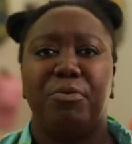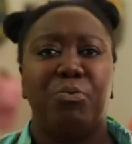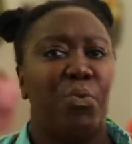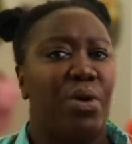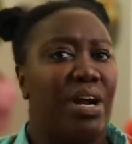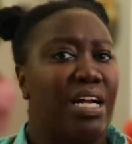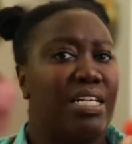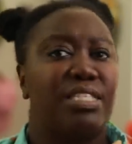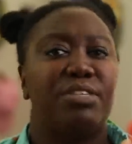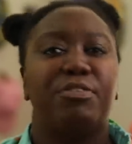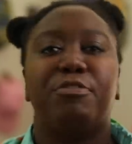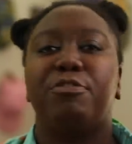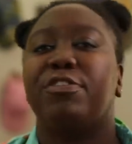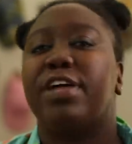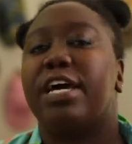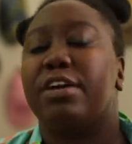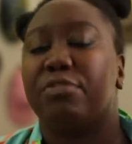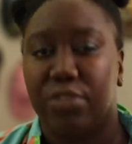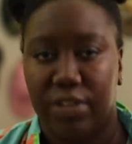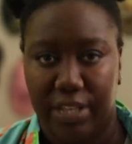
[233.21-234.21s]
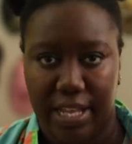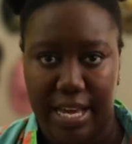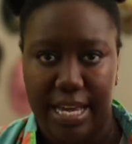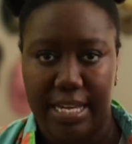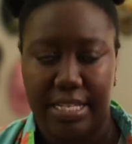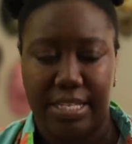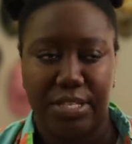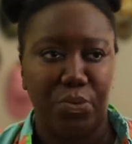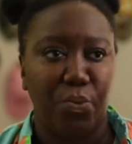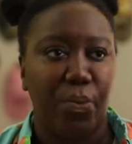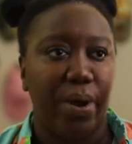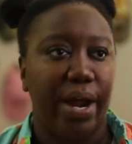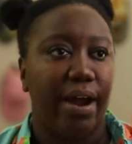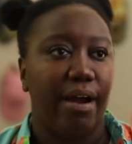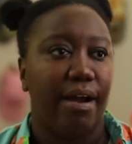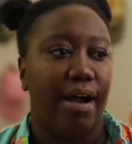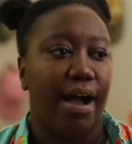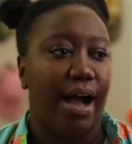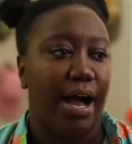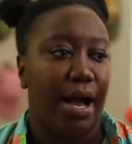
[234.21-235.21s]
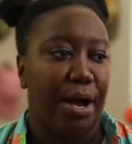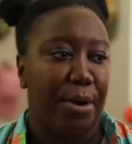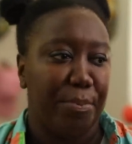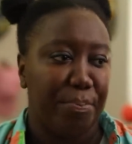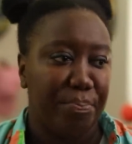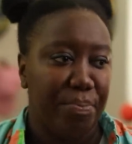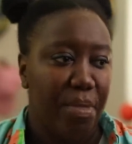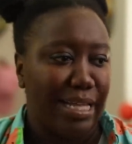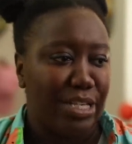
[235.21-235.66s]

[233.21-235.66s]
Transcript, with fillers: where it's flavorless, where um,